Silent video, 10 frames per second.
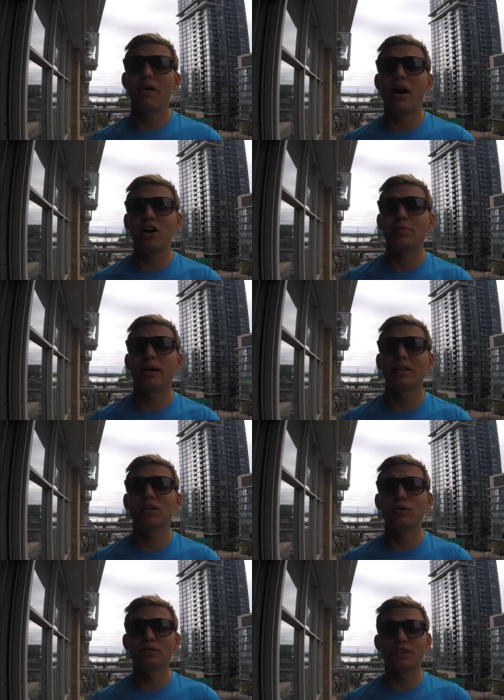Ironman
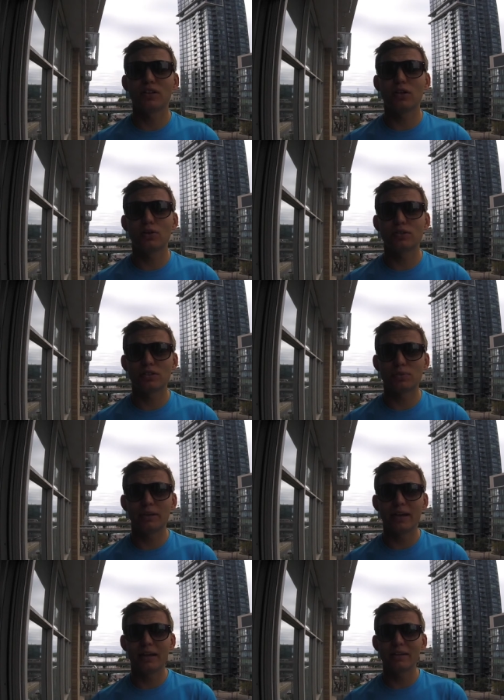Louisville goes this
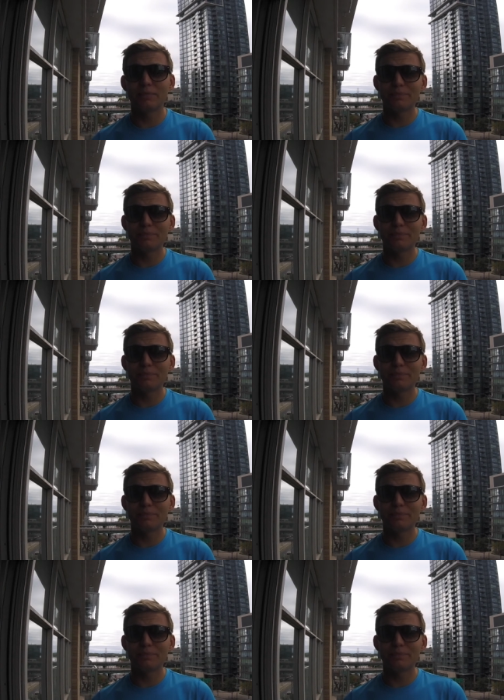weekend.